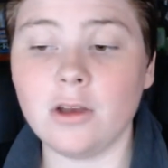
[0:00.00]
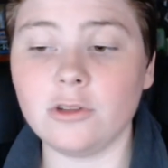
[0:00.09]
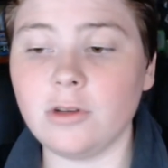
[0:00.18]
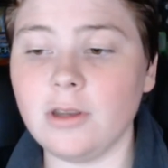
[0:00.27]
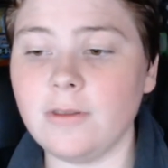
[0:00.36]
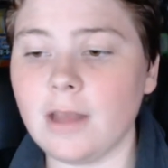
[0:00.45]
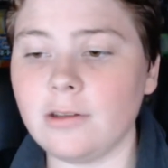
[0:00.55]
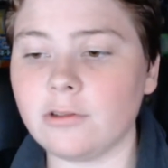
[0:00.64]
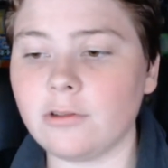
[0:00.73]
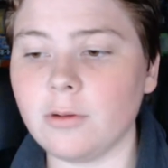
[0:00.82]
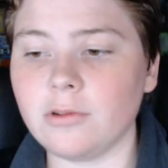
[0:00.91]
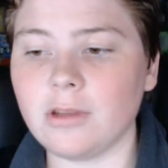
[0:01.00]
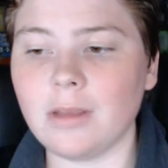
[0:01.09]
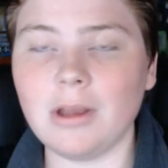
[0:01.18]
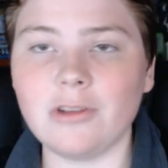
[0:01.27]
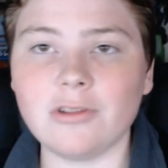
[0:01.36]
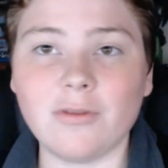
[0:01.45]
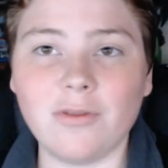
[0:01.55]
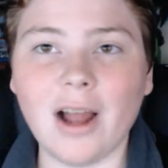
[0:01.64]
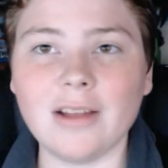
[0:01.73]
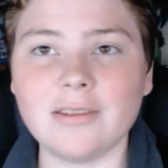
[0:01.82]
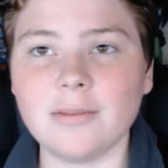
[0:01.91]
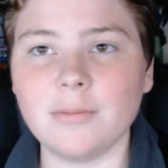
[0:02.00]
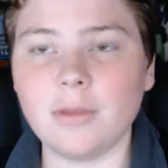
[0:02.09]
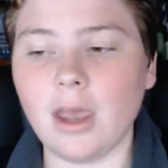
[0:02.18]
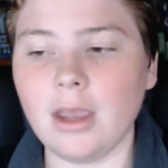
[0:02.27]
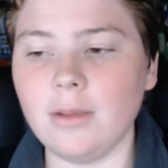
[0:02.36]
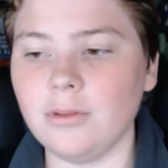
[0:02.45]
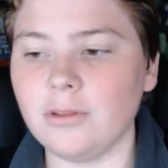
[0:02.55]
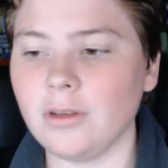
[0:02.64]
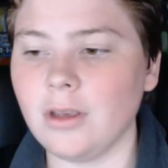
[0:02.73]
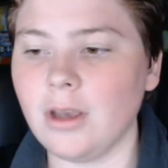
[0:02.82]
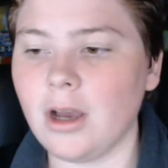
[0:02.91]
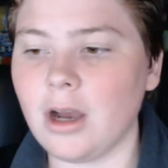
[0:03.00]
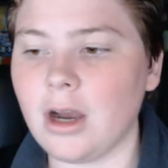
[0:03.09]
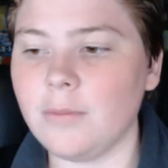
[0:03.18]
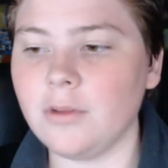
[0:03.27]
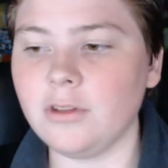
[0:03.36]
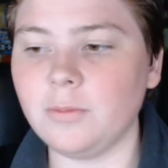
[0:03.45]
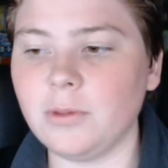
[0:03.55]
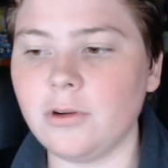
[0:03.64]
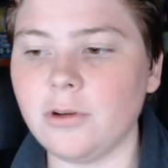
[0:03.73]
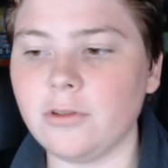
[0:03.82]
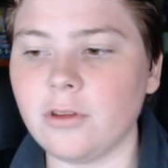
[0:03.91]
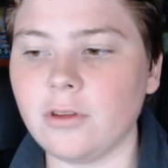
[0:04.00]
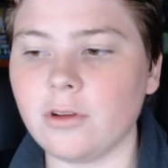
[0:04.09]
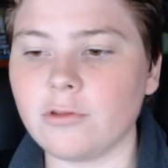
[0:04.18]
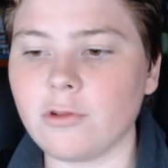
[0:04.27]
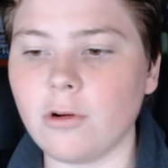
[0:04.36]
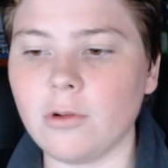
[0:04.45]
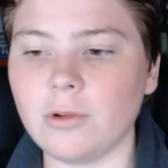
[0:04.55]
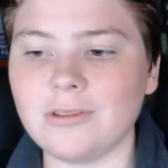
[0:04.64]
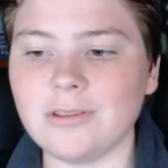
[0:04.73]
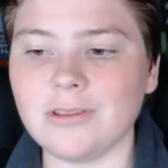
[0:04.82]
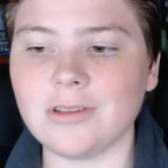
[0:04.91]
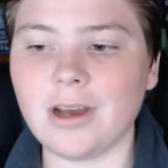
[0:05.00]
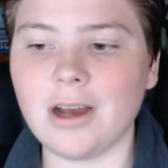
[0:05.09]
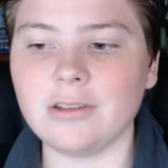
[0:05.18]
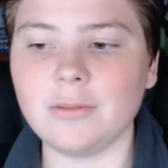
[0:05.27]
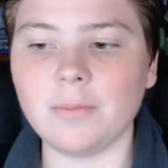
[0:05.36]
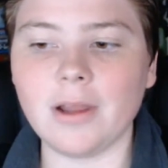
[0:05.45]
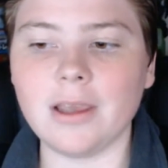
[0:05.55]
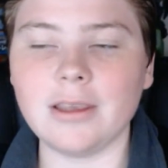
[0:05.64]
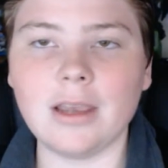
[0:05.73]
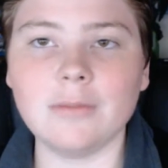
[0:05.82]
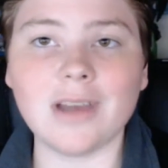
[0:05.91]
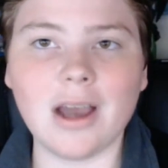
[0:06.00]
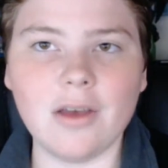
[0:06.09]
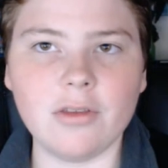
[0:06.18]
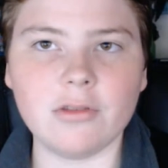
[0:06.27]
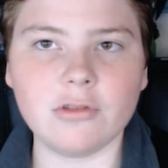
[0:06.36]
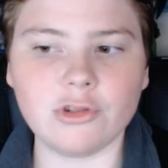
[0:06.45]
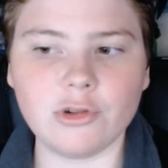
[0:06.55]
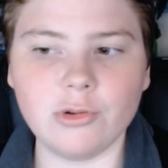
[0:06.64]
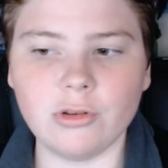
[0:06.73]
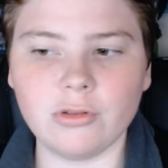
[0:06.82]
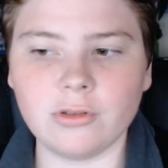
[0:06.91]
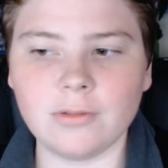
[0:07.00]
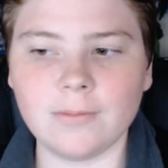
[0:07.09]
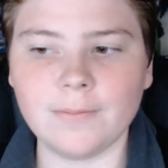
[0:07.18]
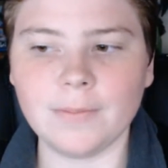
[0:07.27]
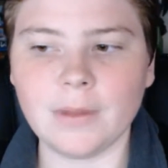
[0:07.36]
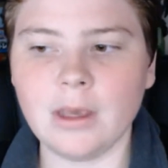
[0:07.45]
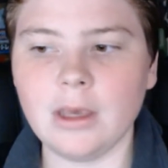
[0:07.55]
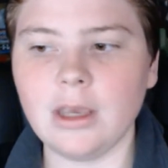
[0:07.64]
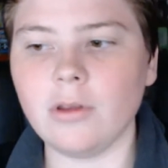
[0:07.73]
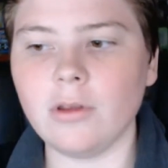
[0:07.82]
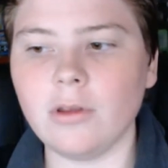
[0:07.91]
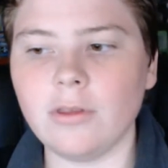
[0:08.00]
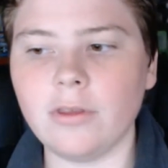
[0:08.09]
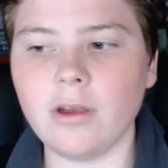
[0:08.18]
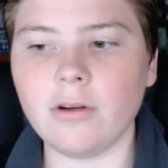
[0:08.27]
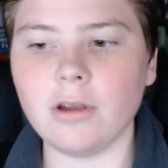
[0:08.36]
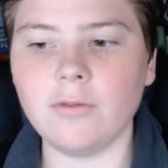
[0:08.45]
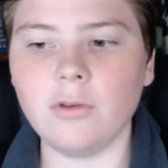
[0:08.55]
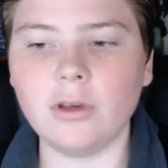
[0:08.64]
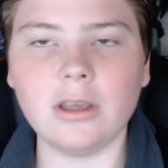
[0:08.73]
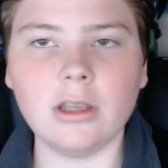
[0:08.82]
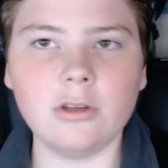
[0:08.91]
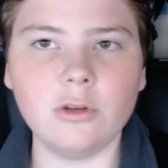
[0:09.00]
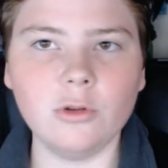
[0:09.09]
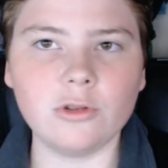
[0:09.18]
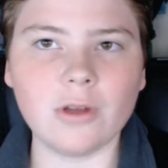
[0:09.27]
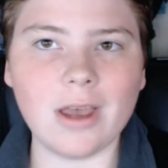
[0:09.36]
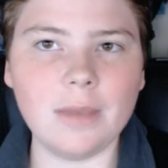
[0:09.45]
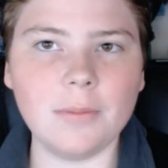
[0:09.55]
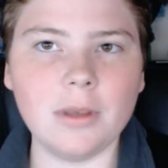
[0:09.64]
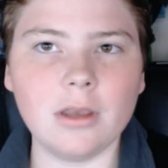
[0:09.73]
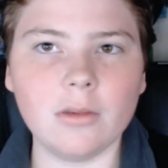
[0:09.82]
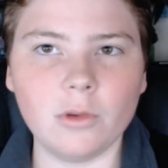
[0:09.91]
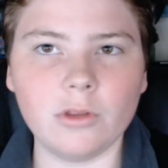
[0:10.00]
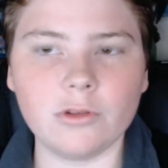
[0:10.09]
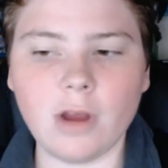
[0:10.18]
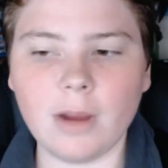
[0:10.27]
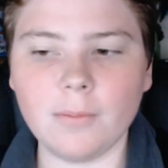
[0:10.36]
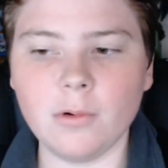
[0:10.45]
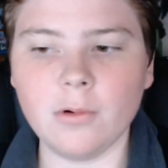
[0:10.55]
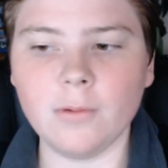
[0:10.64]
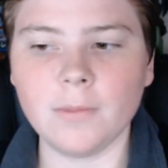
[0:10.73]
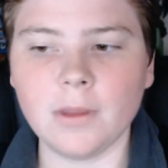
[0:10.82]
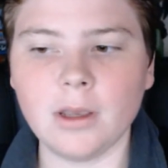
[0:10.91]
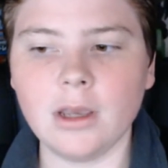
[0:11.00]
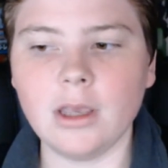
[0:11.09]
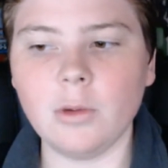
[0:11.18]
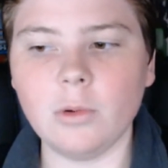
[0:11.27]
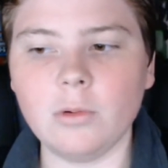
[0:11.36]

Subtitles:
So in that description they mentioned flight sim games. This is because the controller was designed to play games other than shooters. Even though in theory if you could get used to aiming with the trackball, it